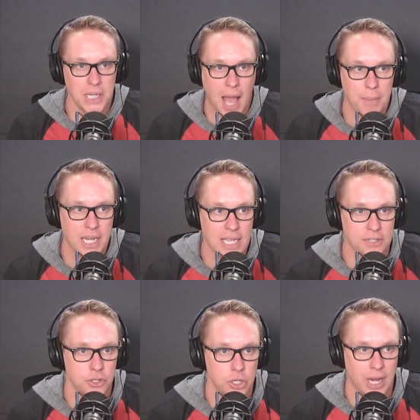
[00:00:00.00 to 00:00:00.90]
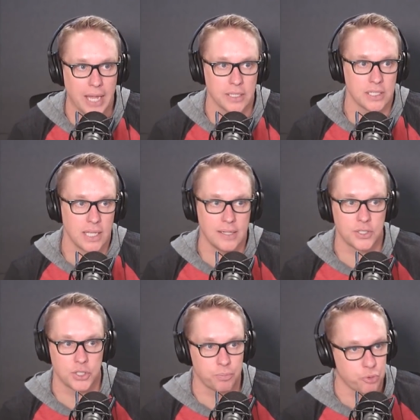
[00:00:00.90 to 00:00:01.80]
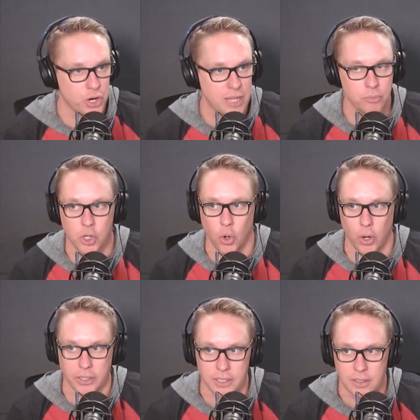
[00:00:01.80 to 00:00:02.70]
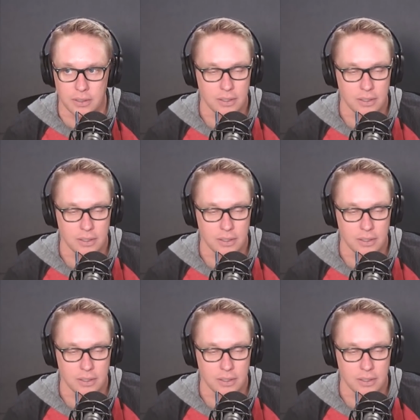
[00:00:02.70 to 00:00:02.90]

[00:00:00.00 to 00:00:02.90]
nominee to the United States Supreme Court?